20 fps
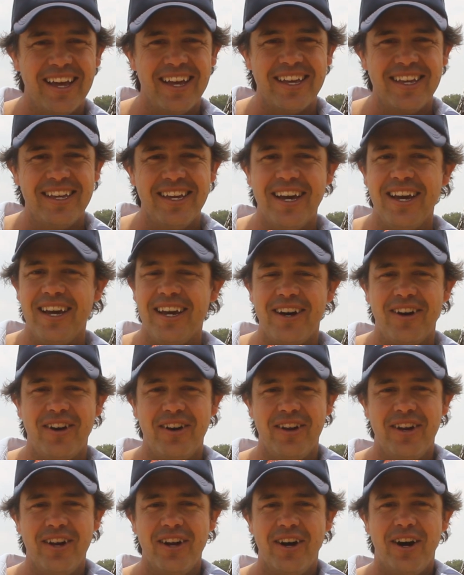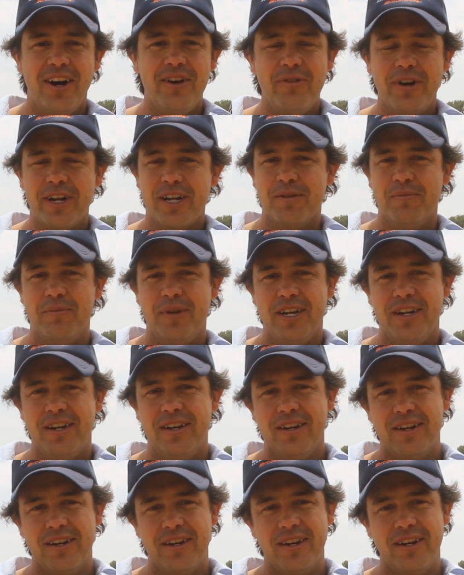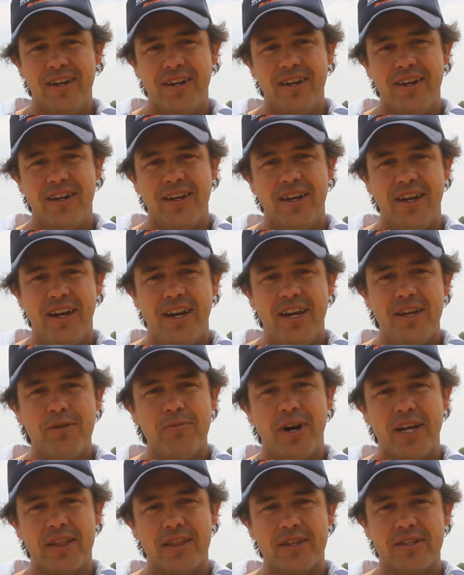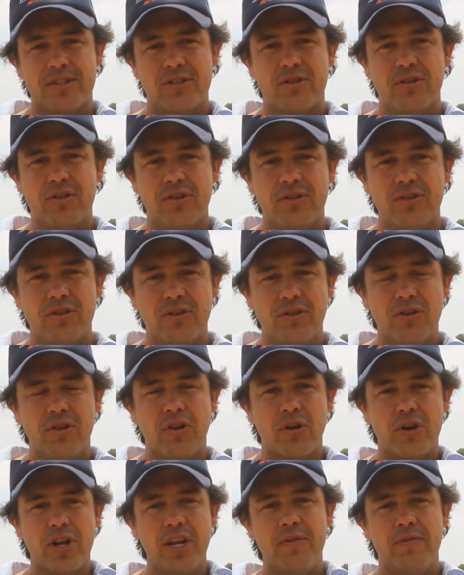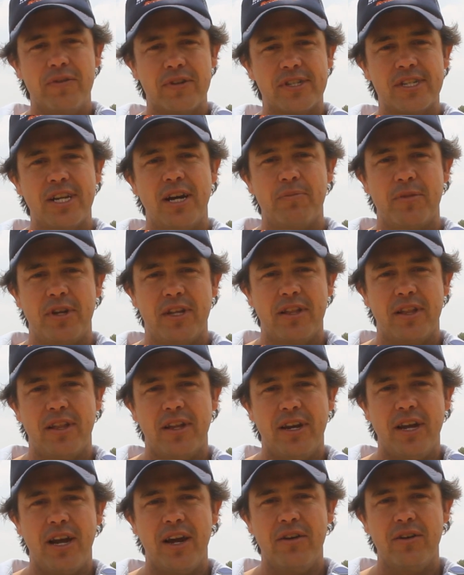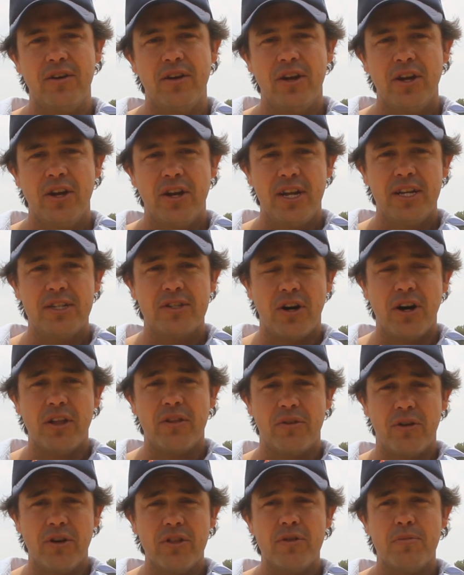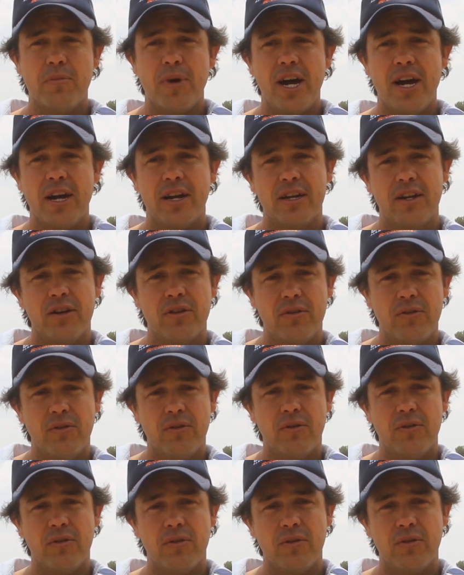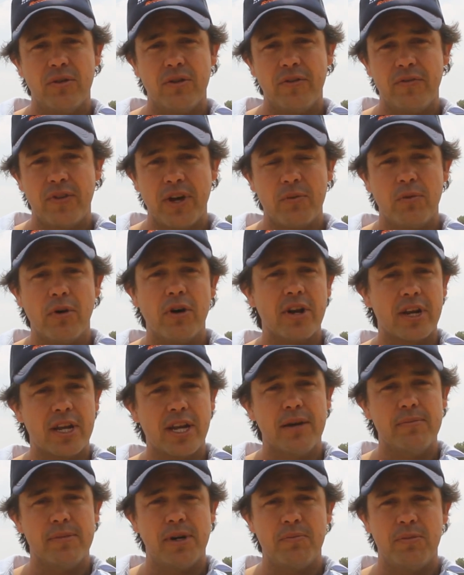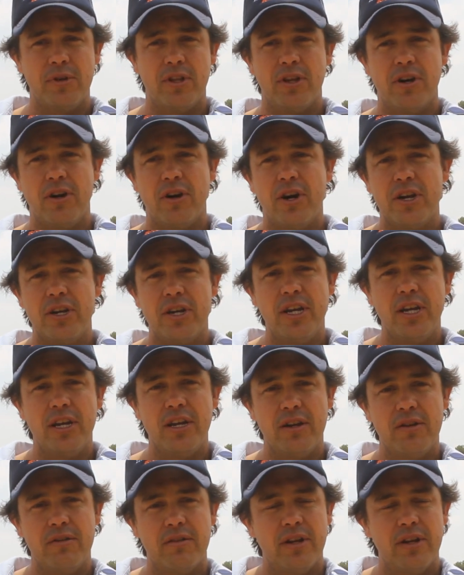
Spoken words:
Yeah, I'd recommend anyone that's looking for something that they don't, is either on the market, or if they want to come up with an idea.